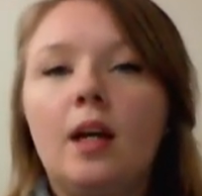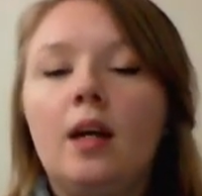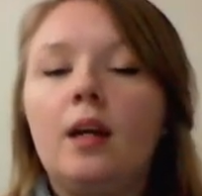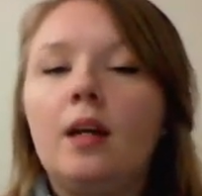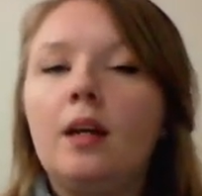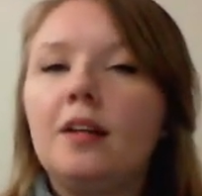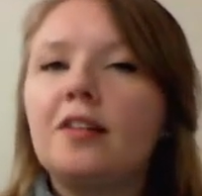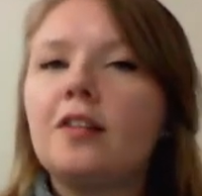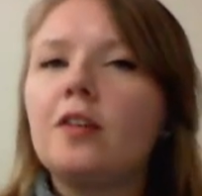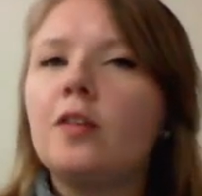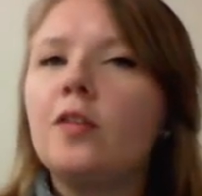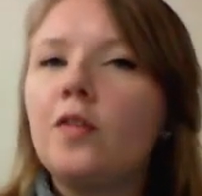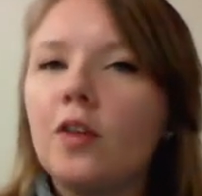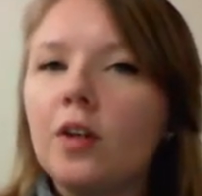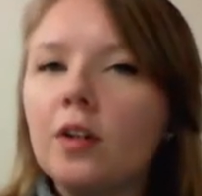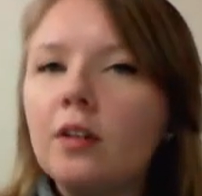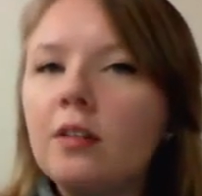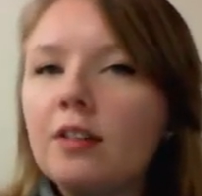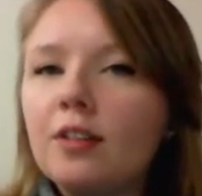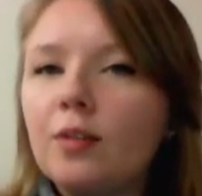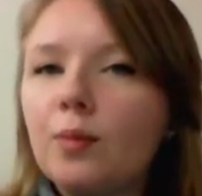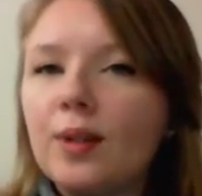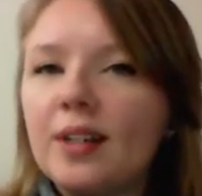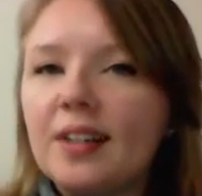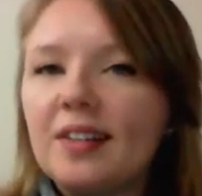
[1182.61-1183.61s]
So
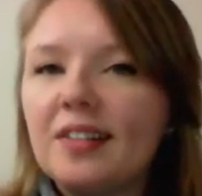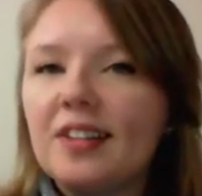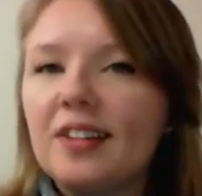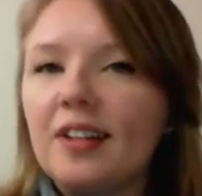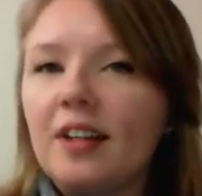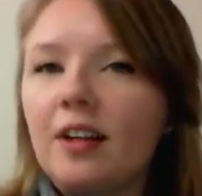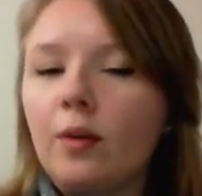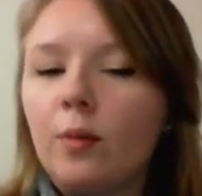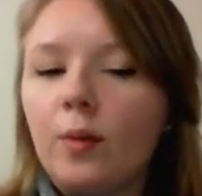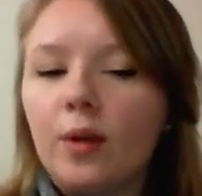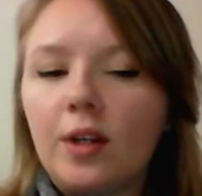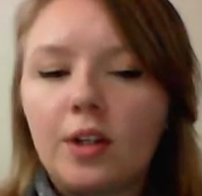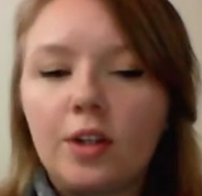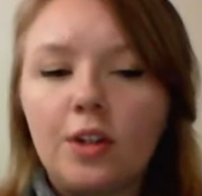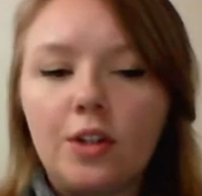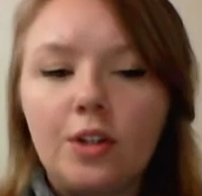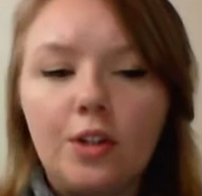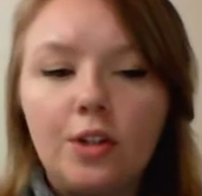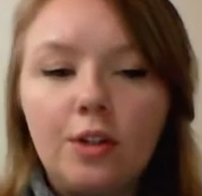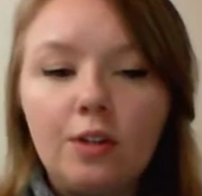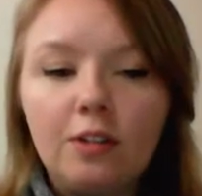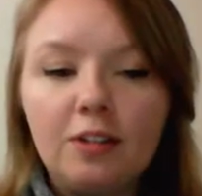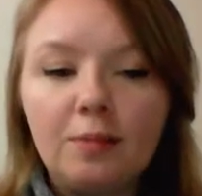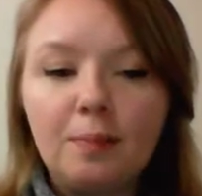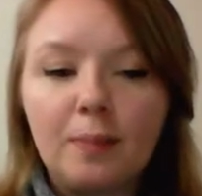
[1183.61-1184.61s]
first we see we can
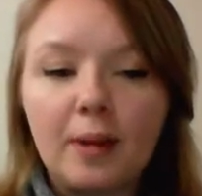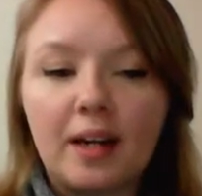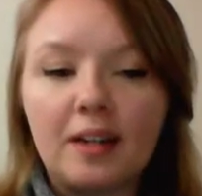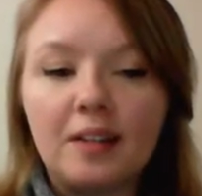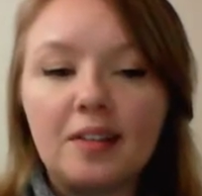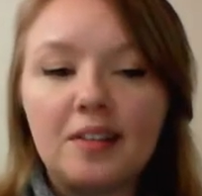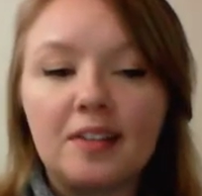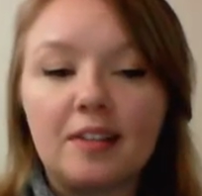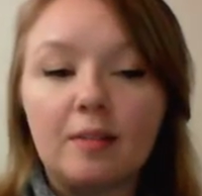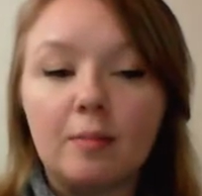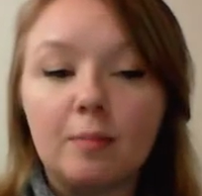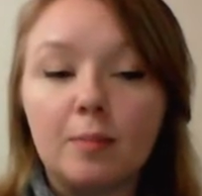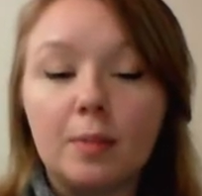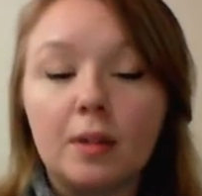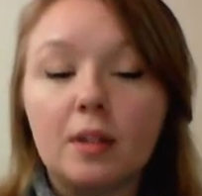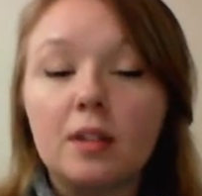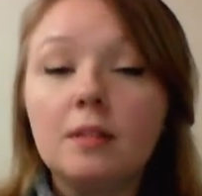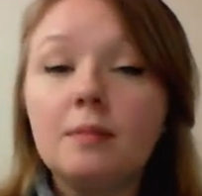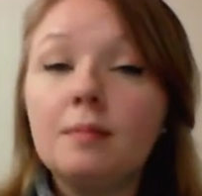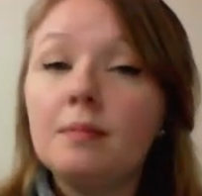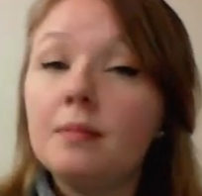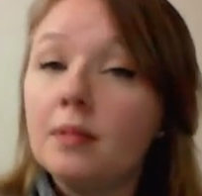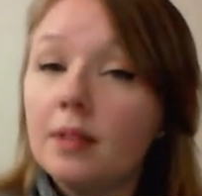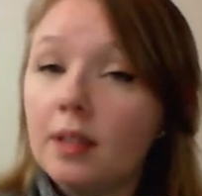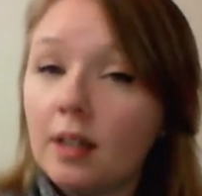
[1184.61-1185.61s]
use past simple,